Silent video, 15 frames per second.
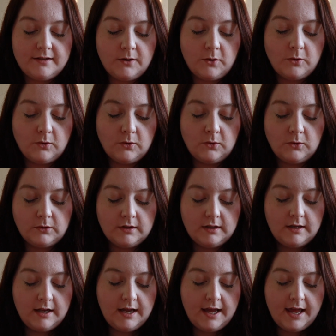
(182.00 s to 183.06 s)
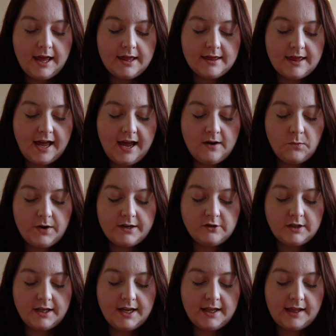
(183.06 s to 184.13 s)
and hold that
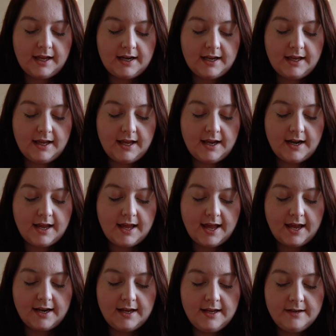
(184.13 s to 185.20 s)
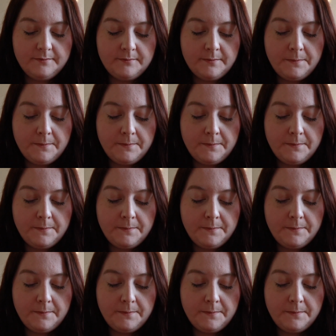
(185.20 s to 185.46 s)
widget and then hit edit,